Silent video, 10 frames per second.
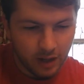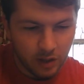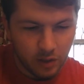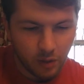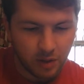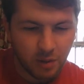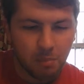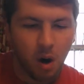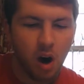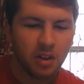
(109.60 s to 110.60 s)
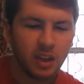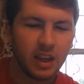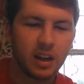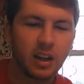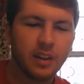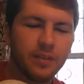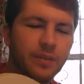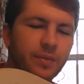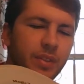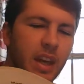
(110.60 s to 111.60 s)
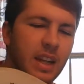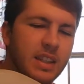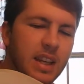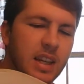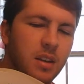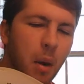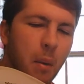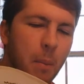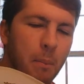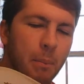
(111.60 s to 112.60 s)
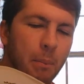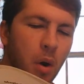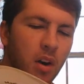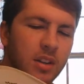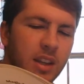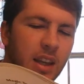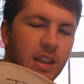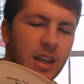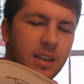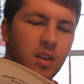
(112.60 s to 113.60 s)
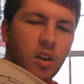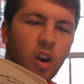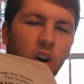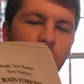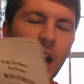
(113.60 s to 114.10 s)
So there's a moth here, and it says marks like these are called